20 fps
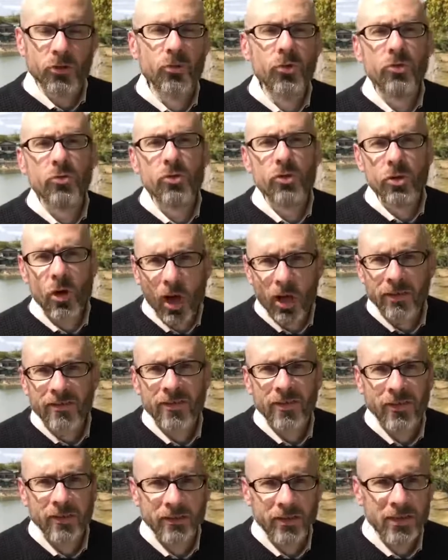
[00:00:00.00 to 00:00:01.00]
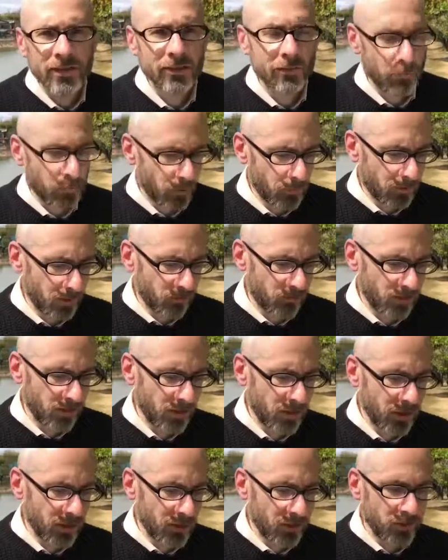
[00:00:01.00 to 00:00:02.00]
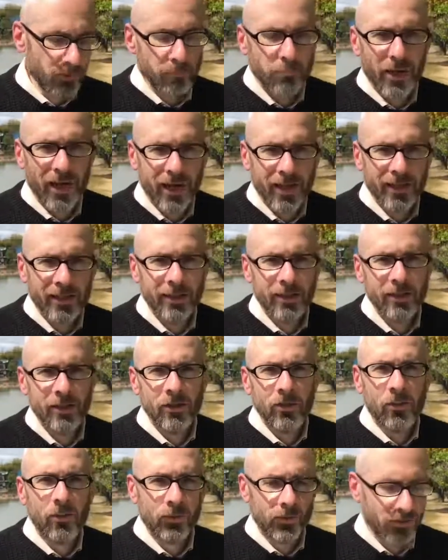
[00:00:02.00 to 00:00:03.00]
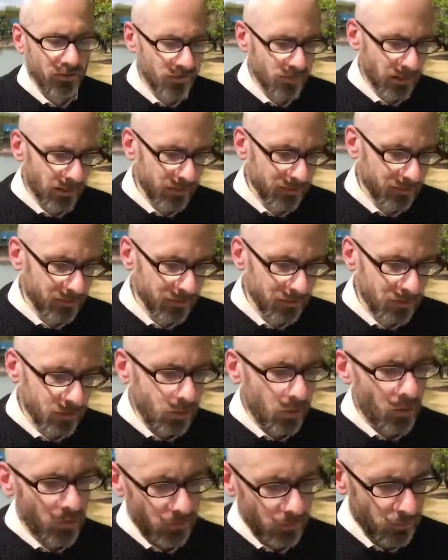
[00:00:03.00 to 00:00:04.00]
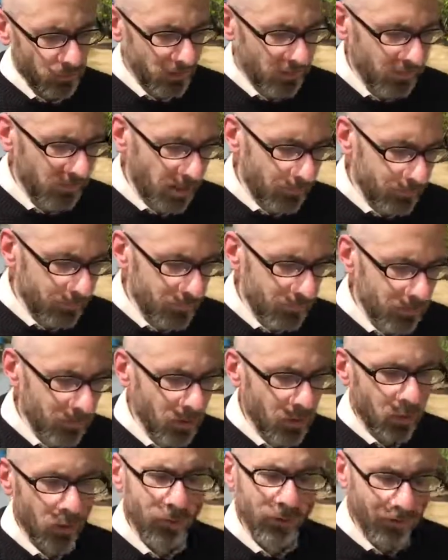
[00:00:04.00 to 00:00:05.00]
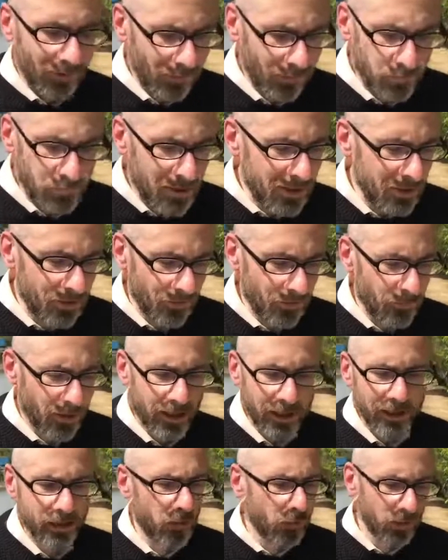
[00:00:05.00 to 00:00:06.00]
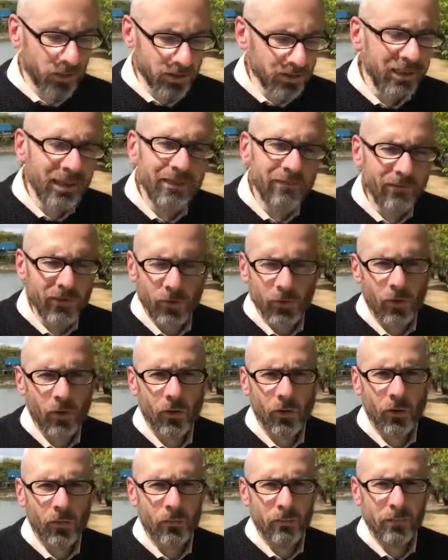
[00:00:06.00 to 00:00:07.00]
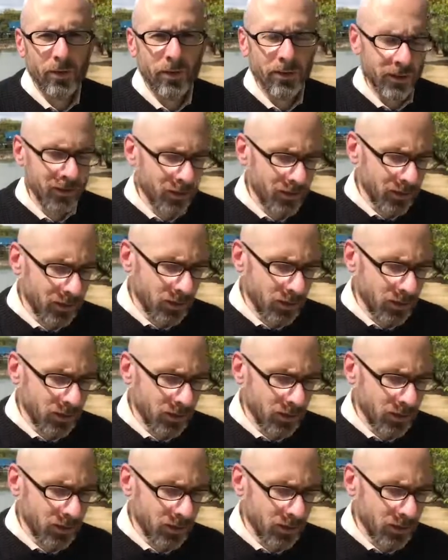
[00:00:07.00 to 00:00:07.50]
You do not need permission to buy or to sell or to assemble or to speak your mind or to leave your home.